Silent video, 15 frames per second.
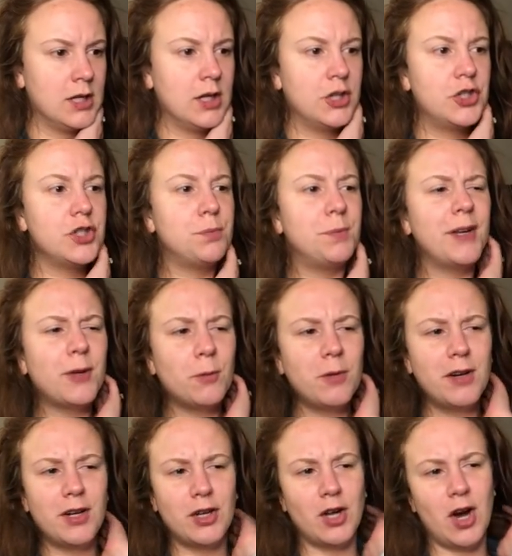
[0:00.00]
Just pick one
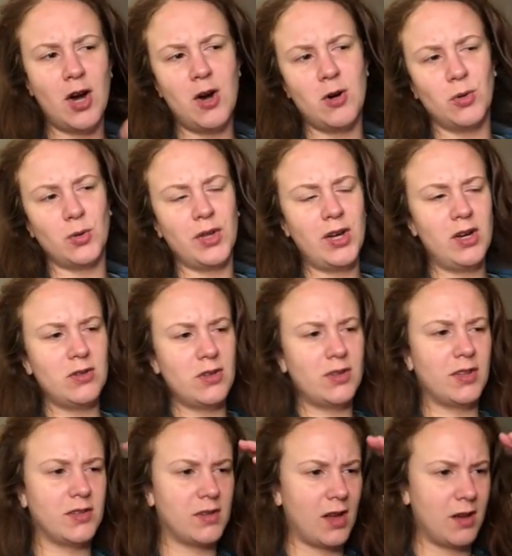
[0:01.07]
and go. They all look the
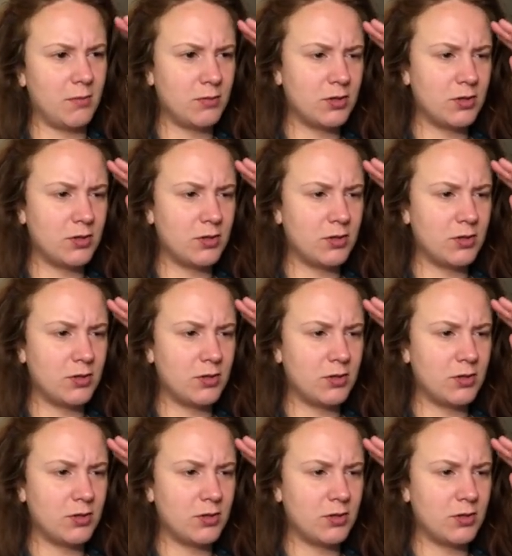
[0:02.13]
same.